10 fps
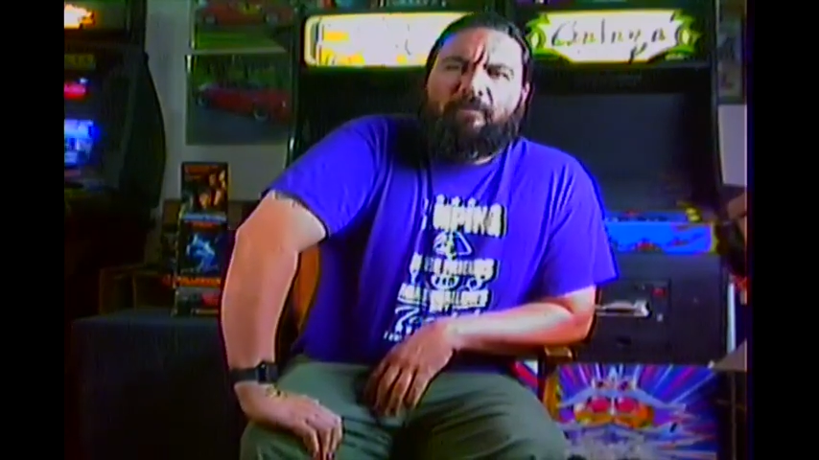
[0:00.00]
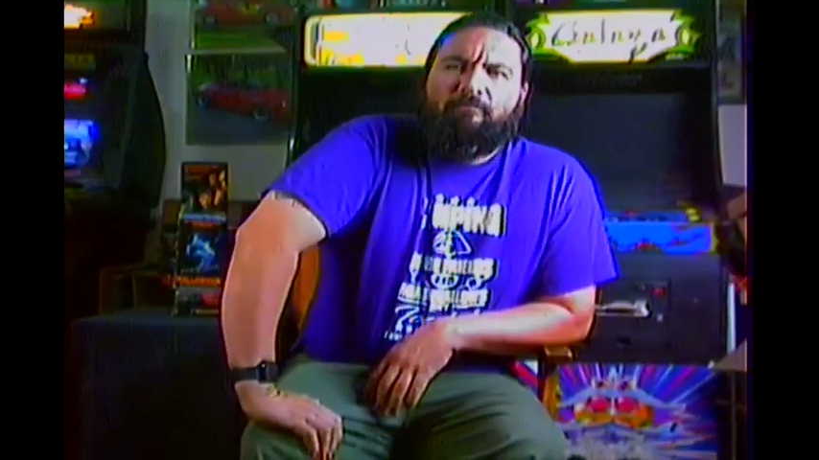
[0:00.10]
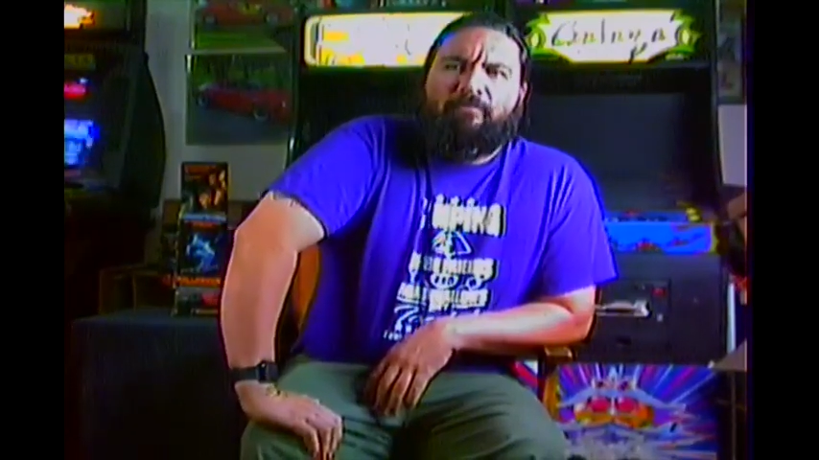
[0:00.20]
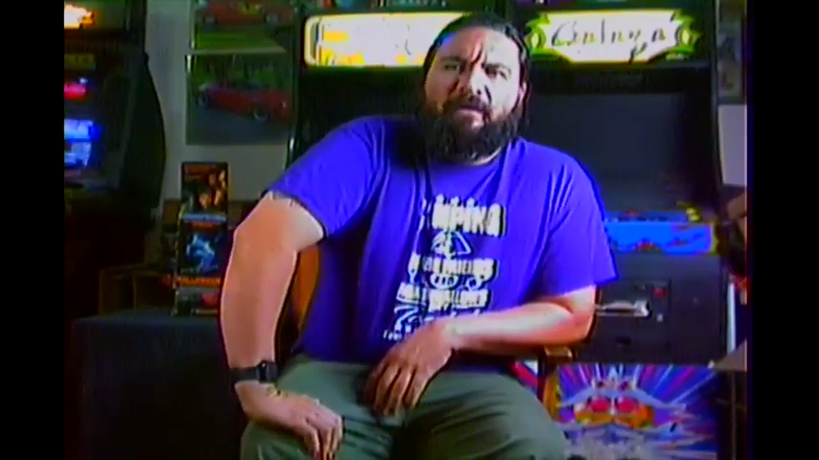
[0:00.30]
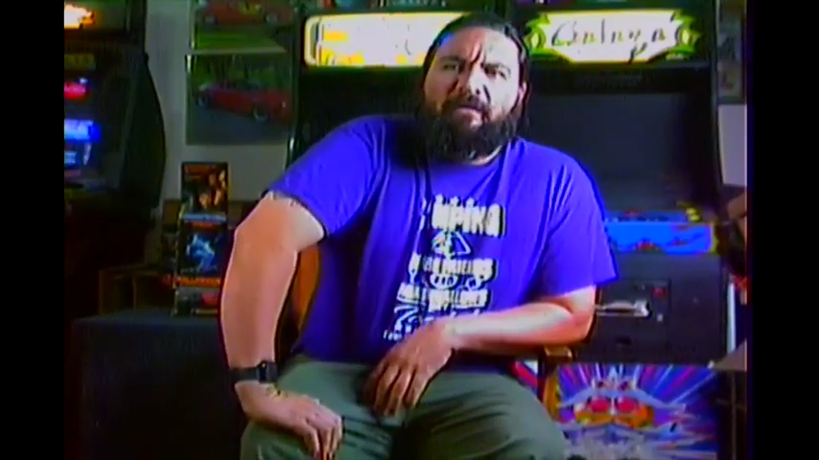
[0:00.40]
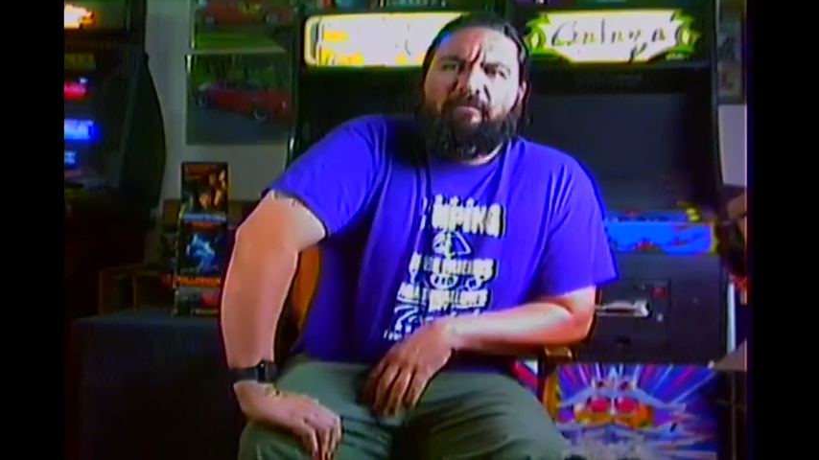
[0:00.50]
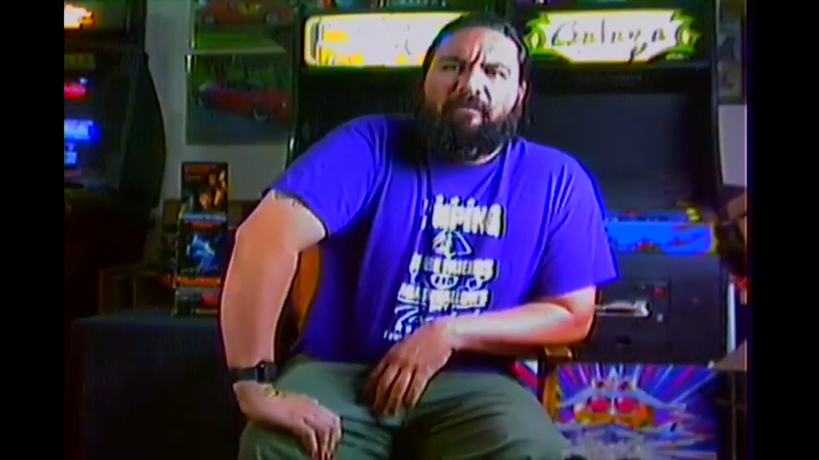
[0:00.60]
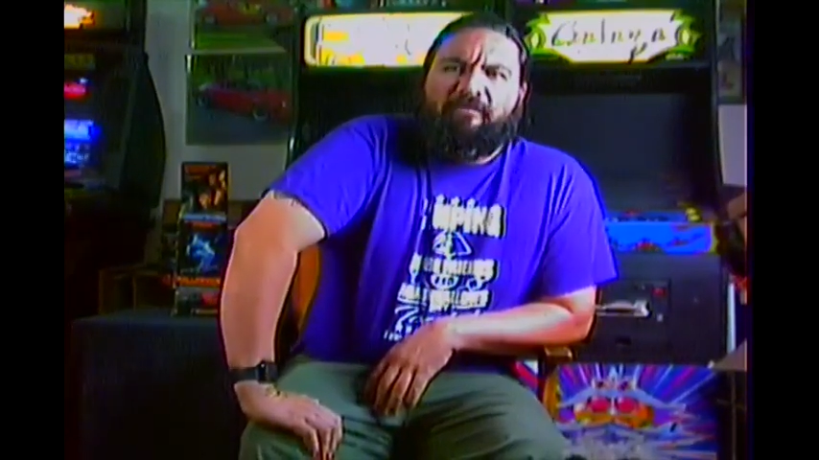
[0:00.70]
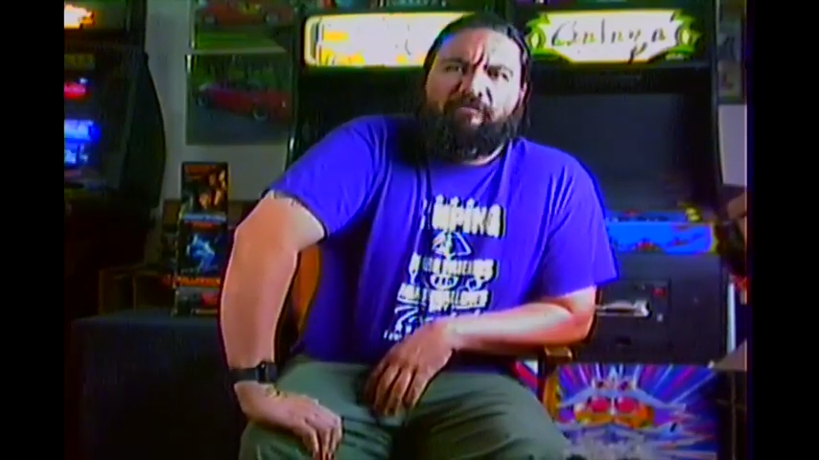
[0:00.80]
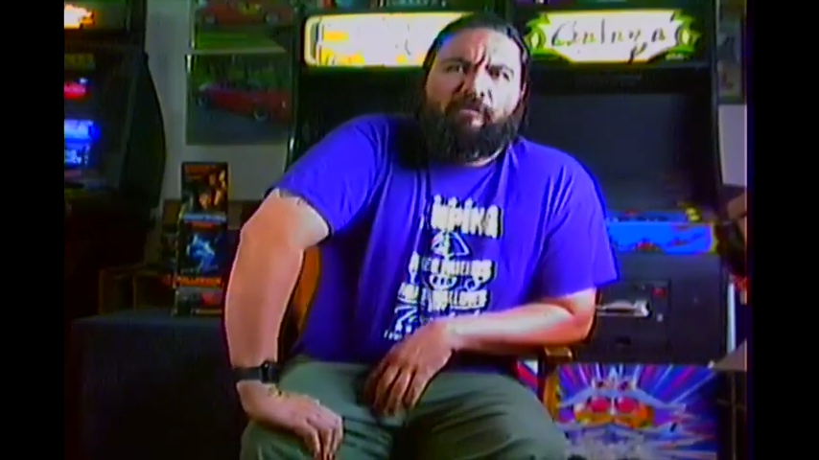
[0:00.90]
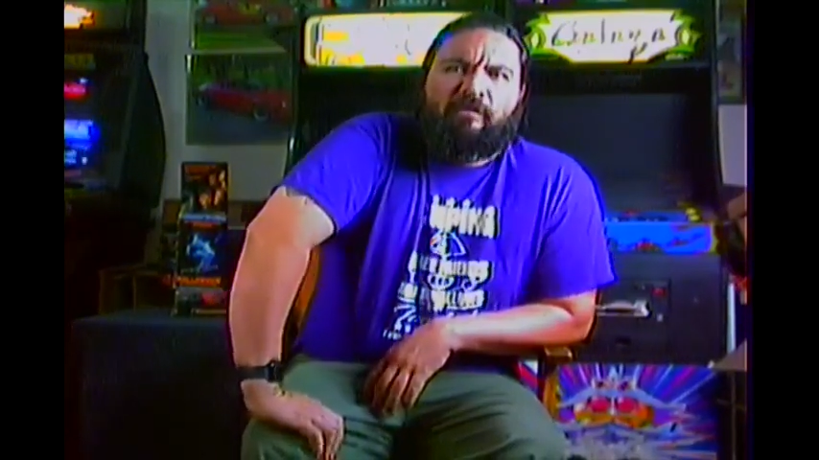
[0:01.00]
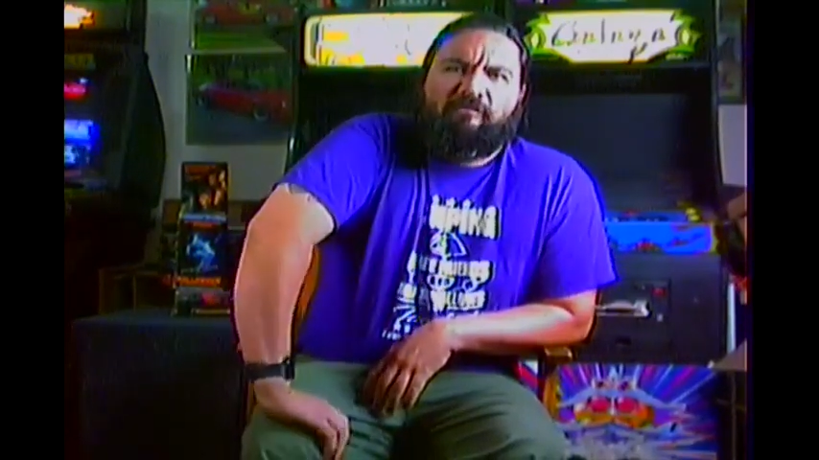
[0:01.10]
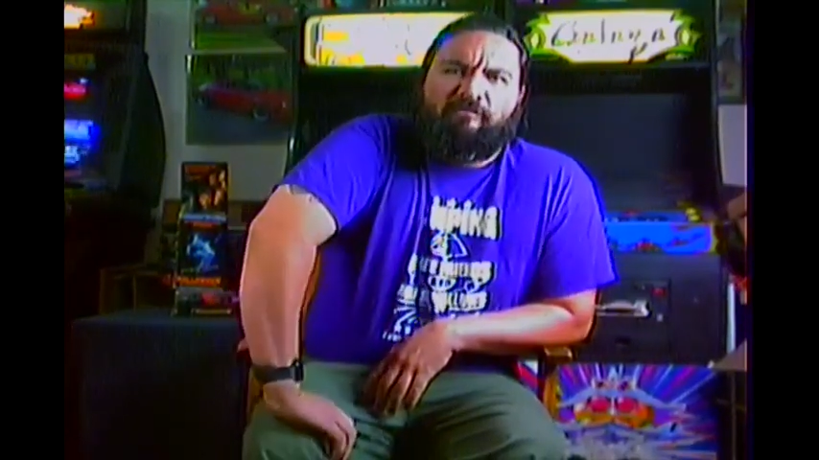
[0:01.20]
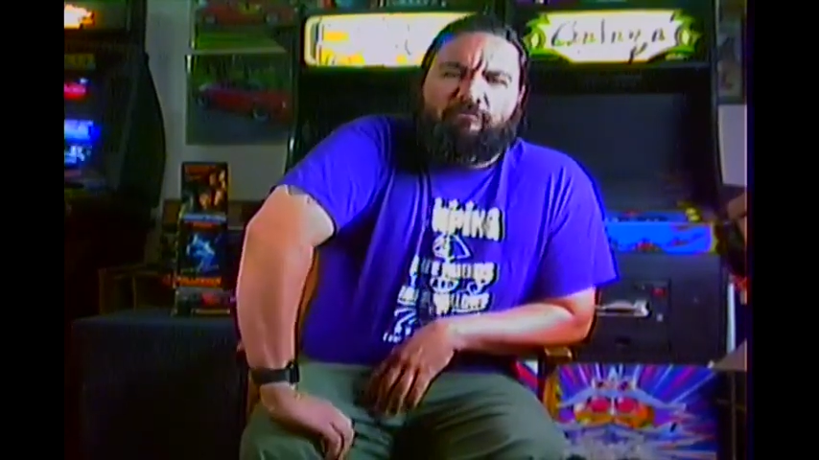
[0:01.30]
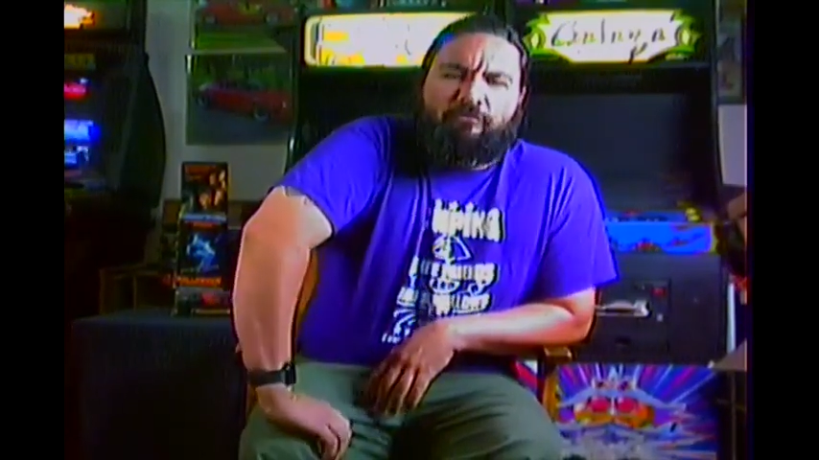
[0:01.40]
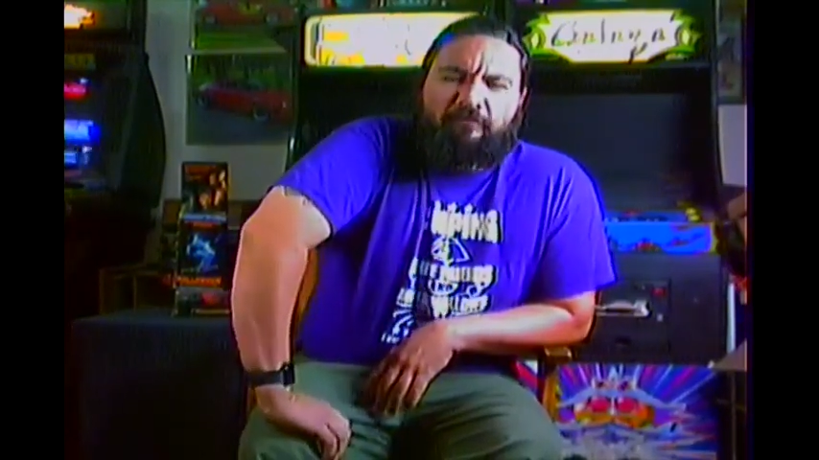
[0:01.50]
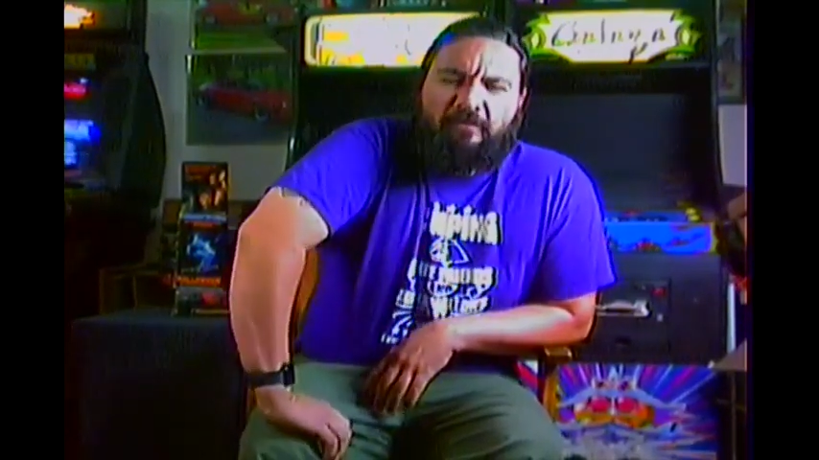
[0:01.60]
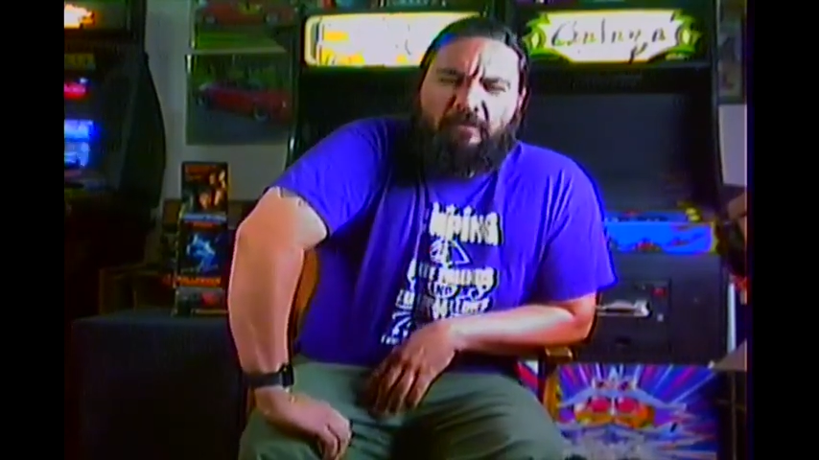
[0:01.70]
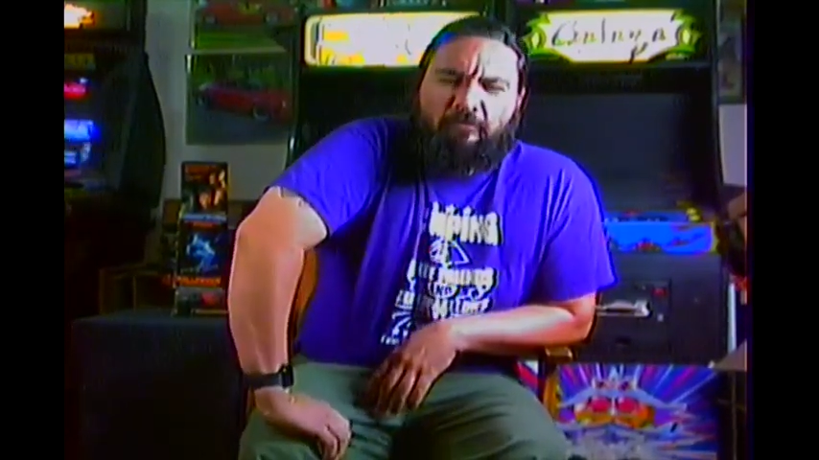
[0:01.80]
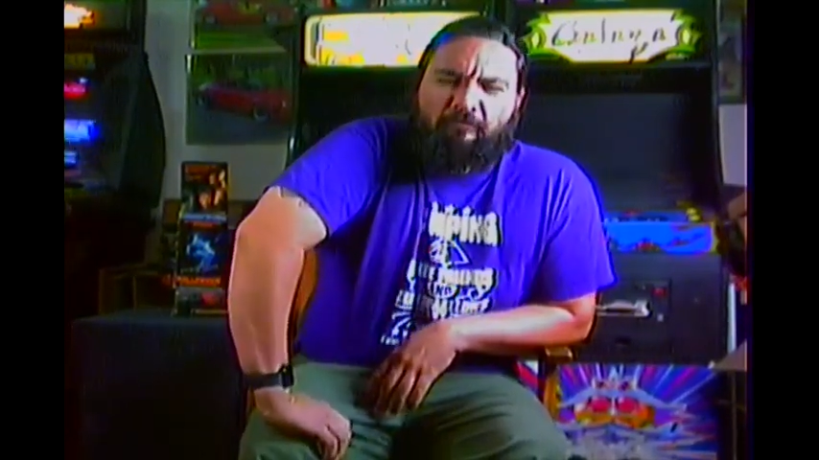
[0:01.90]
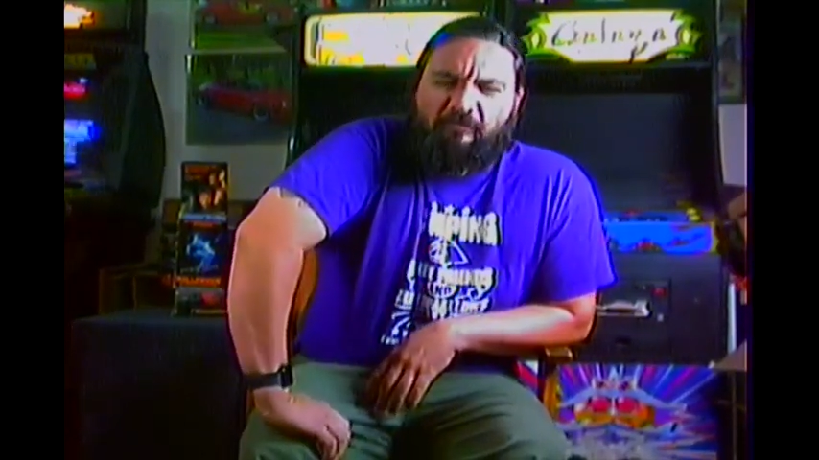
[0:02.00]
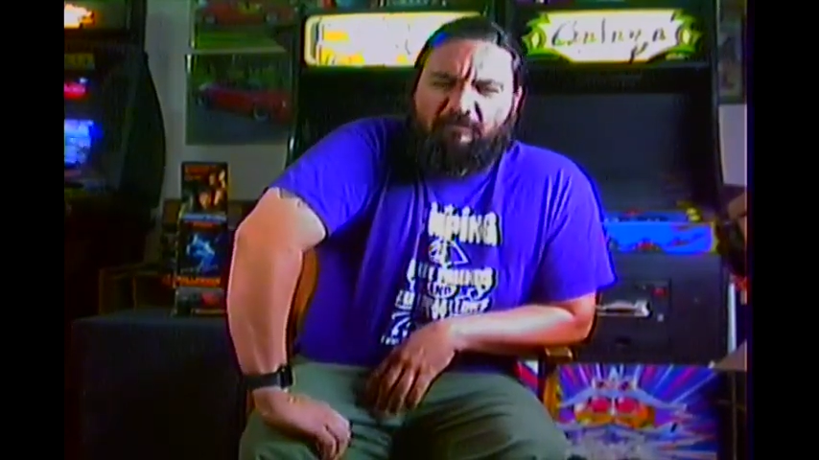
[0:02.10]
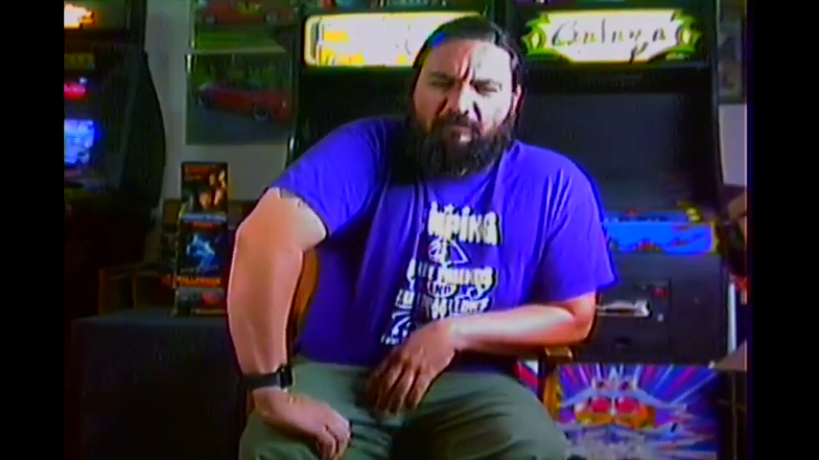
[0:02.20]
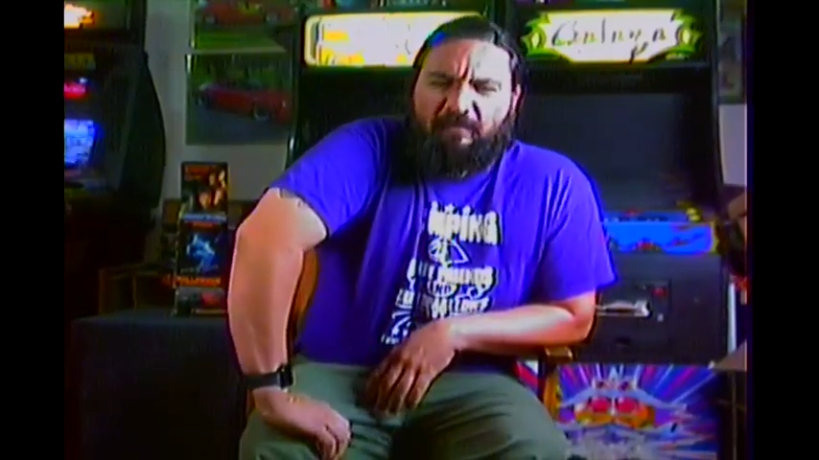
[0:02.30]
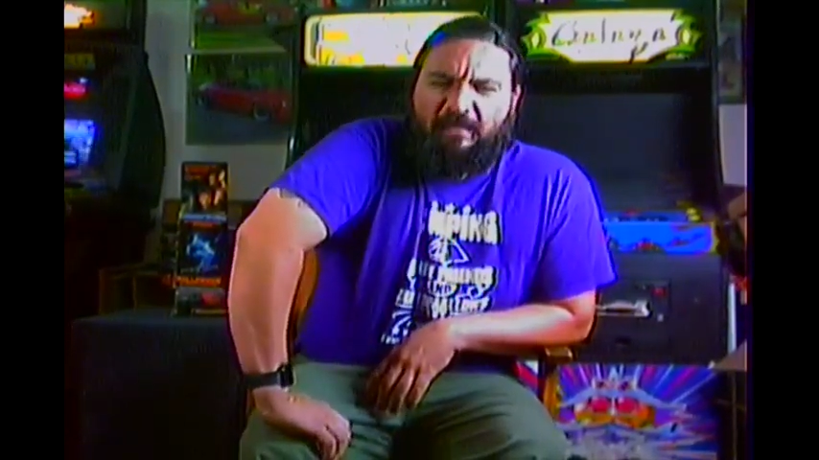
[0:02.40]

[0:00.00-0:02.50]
But as far as the movie goes,